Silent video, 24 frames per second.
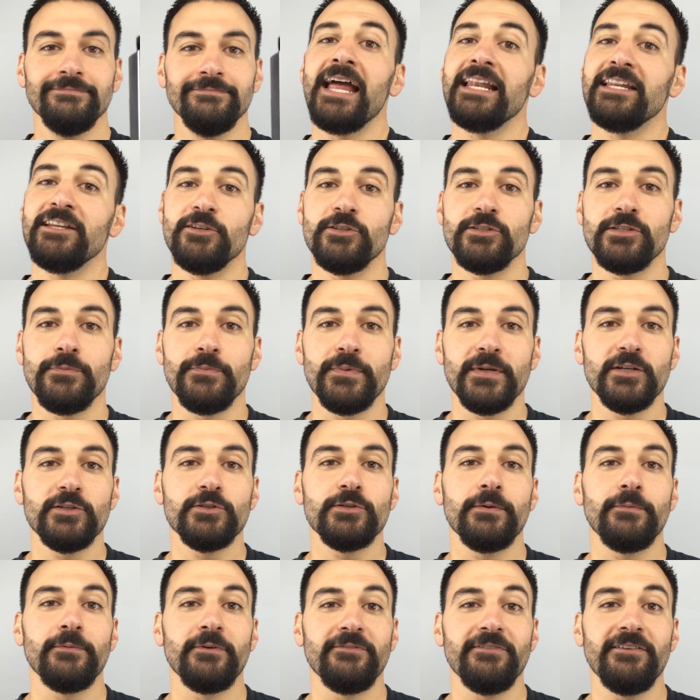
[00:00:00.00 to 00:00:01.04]
and here's the Beard
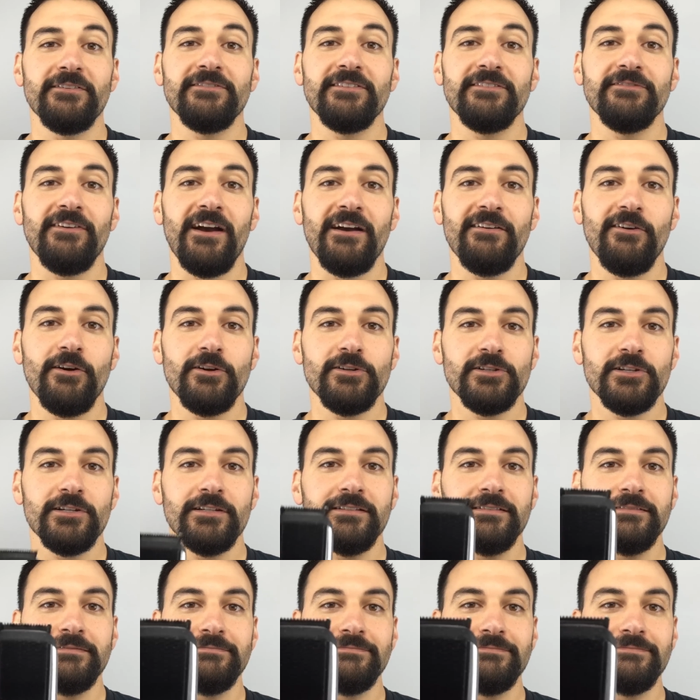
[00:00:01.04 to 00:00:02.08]
Trimmer
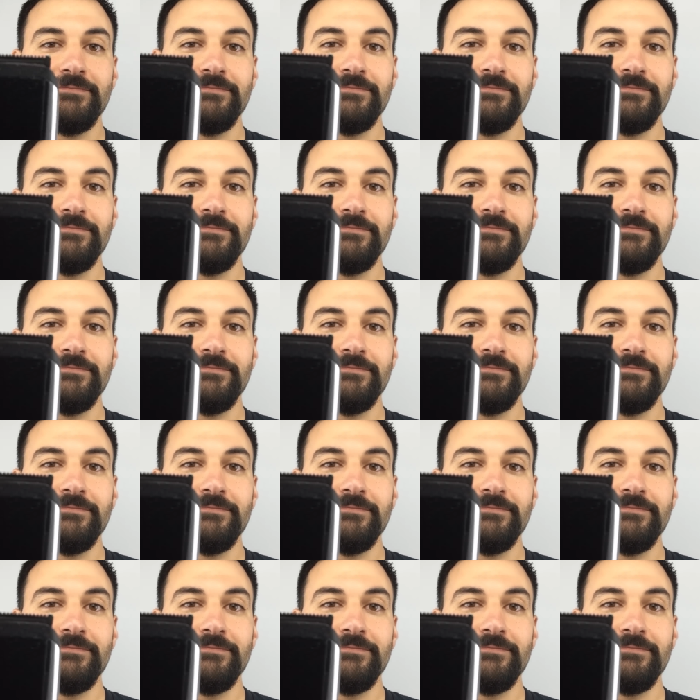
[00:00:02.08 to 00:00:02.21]
5500.